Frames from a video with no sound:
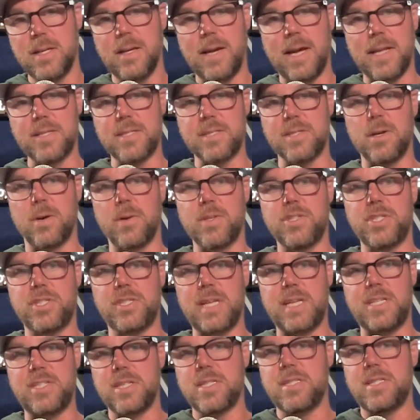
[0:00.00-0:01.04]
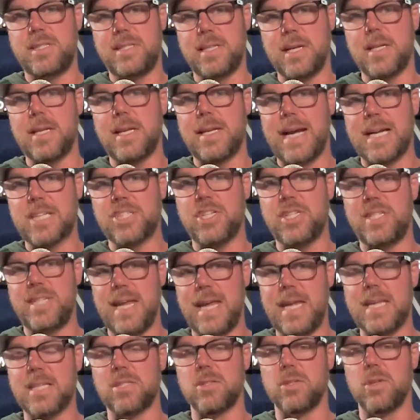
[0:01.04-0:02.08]
And so it just it just it actually
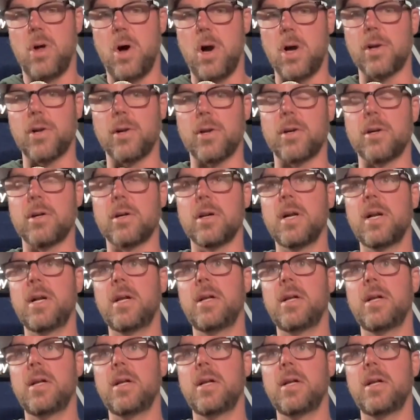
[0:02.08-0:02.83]
takes longer